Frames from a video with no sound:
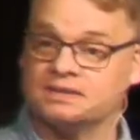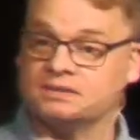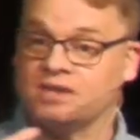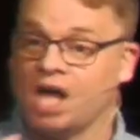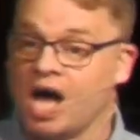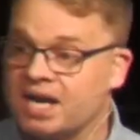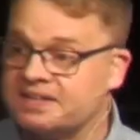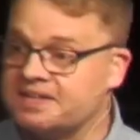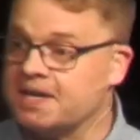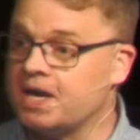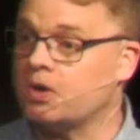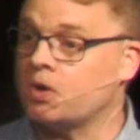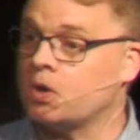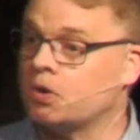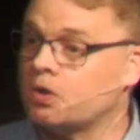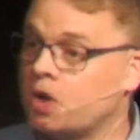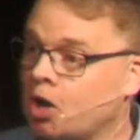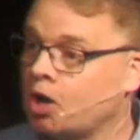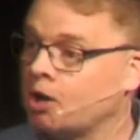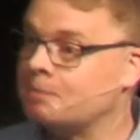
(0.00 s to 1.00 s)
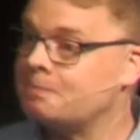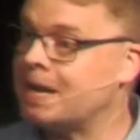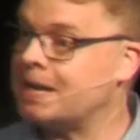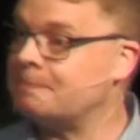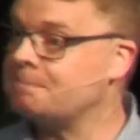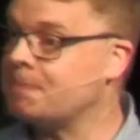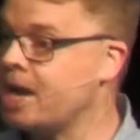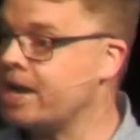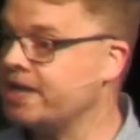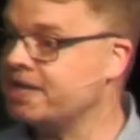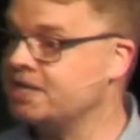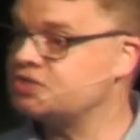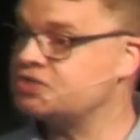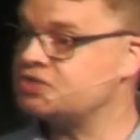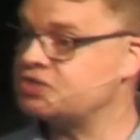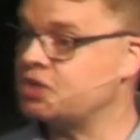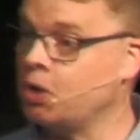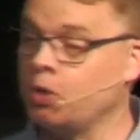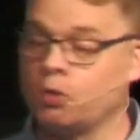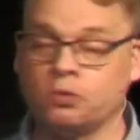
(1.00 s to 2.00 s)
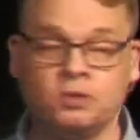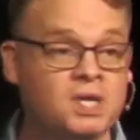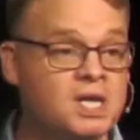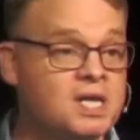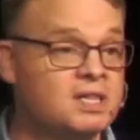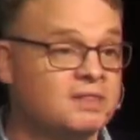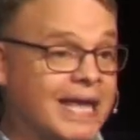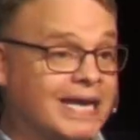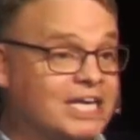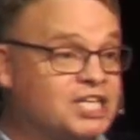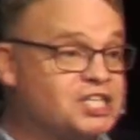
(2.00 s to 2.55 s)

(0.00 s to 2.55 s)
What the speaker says: locked in our own heart, mind, body, and soul, like